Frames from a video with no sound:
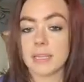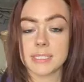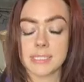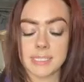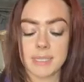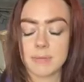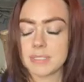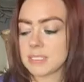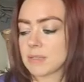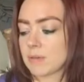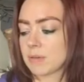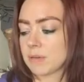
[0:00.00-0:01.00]
Let's see what's
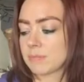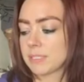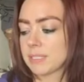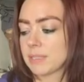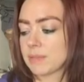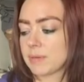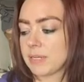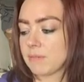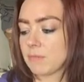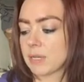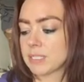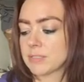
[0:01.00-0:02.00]
going on with the 3
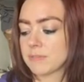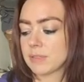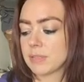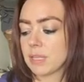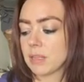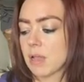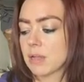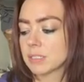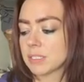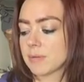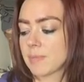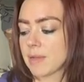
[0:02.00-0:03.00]
of Wands for the
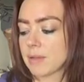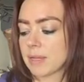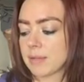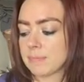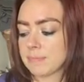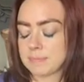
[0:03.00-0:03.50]
long-term outcome.